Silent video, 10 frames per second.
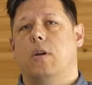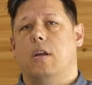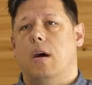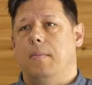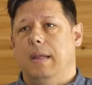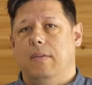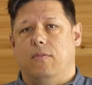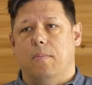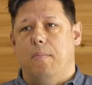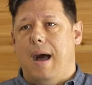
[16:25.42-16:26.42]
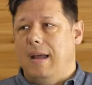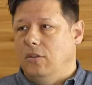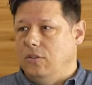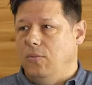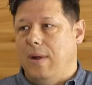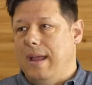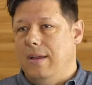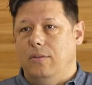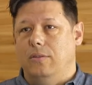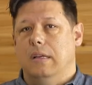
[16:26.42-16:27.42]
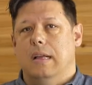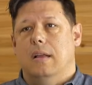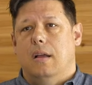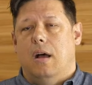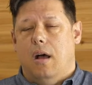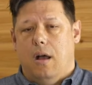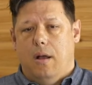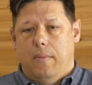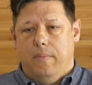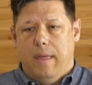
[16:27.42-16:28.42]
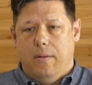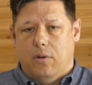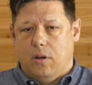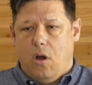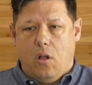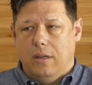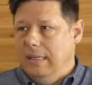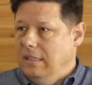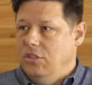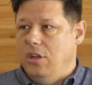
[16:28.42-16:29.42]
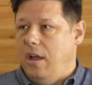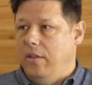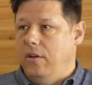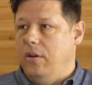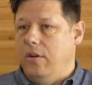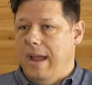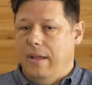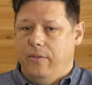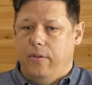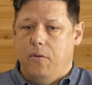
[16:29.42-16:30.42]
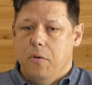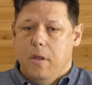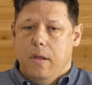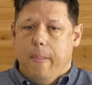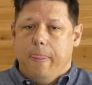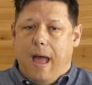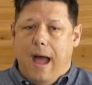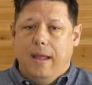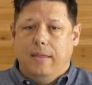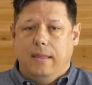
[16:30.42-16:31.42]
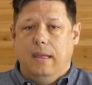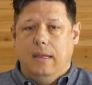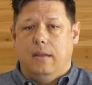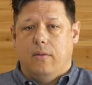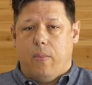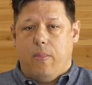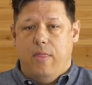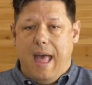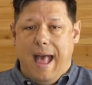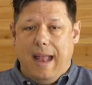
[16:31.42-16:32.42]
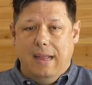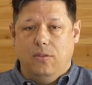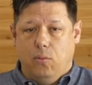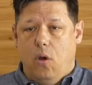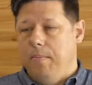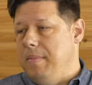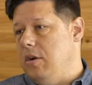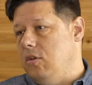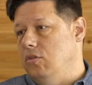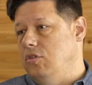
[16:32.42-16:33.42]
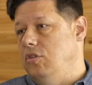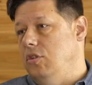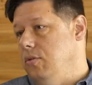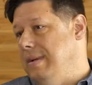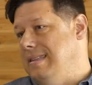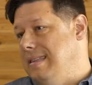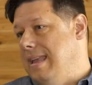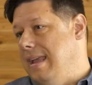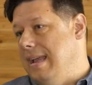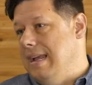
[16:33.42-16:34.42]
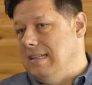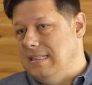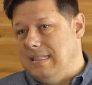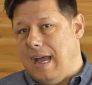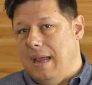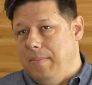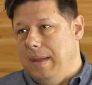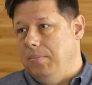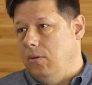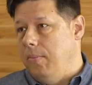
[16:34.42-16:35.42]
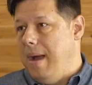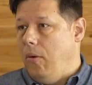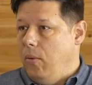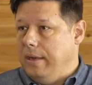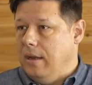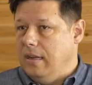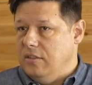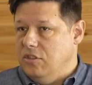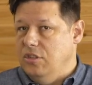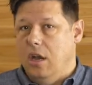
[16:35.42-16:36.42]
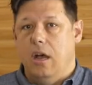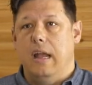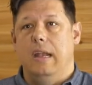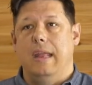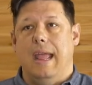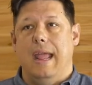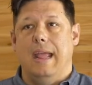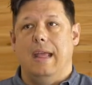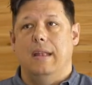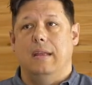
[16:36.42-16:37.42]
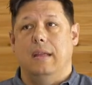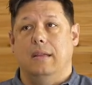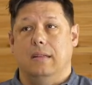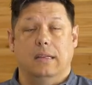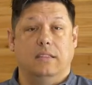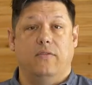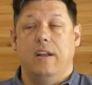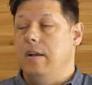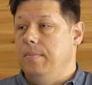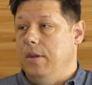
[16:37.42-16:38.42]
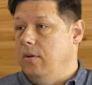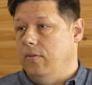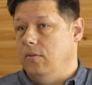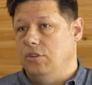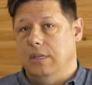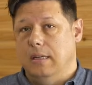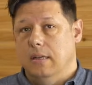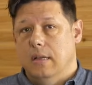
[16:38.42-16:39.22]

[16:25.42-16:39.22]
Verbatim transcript: were coming from miles around. Um, they were calling each other, and so. I think that is what miracles do is they excite people about what God's done and it, it's very beautiful. She